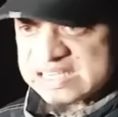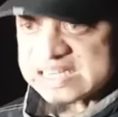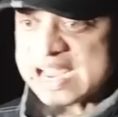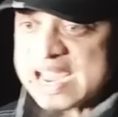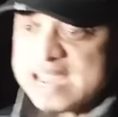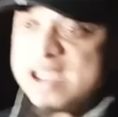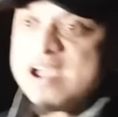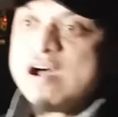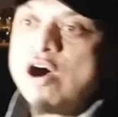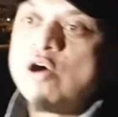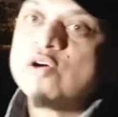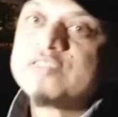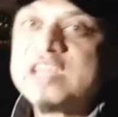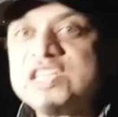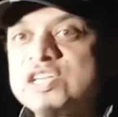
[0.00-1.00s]
say,
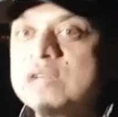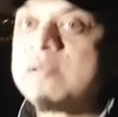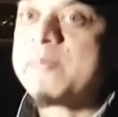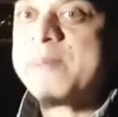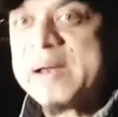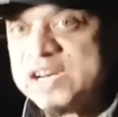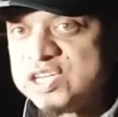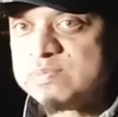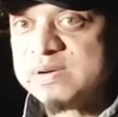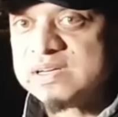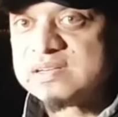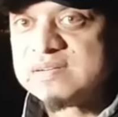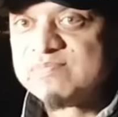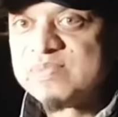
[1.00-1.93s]
oh, there's going to be punishment.